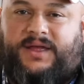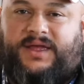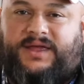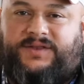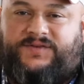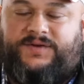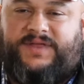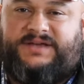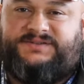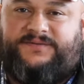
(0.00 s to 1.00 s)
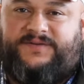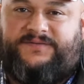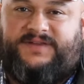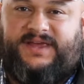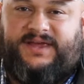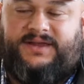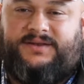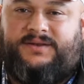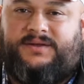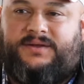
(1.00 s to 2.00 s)
In
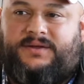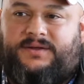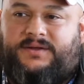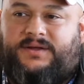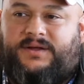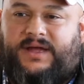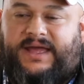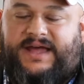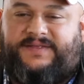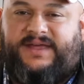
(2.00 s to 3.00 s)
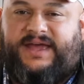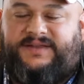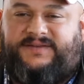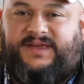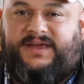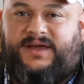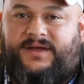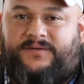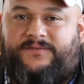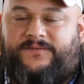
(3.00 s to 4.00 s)
2015, I got the
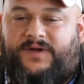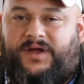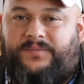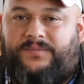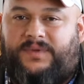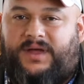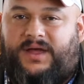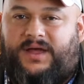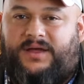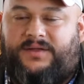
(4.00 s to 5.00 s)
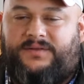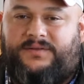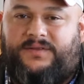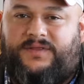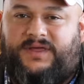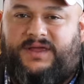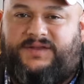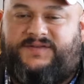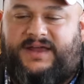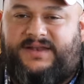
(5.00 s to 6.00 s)
idea from
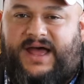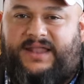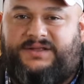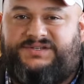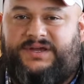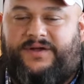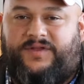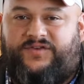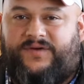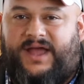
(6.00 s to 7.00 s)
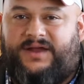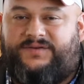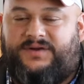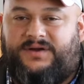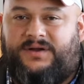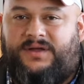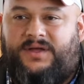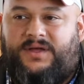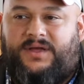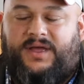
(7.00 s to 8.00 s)
the technology on the tractor
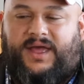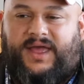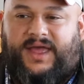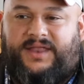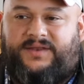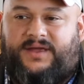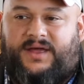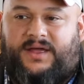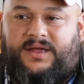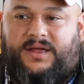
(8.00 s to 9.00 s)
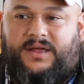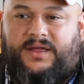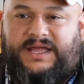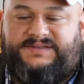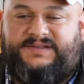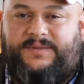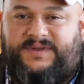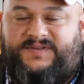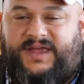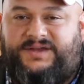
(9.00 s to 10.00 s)
and its
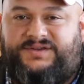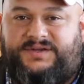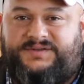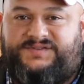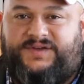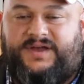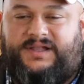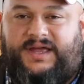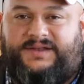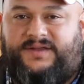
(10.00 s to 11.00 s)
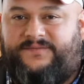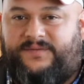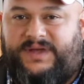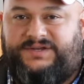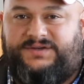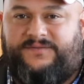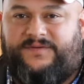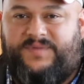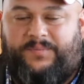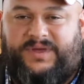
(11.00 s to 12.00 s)
limitations to collect information
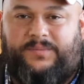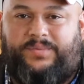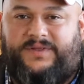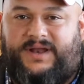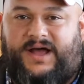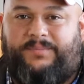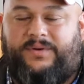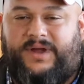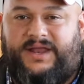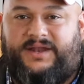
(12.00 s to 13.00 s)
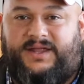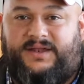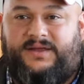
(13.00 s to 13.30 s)
from the people that operated it.